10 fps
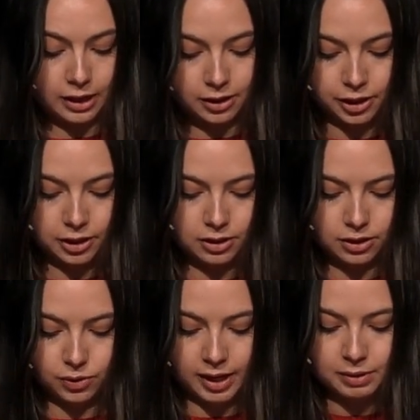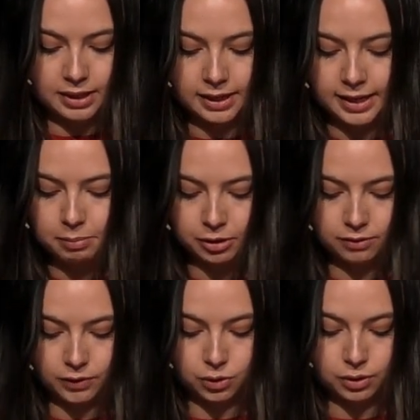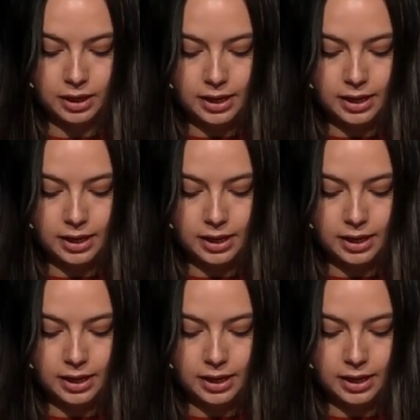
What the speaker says: occurred, so I was unable to vote,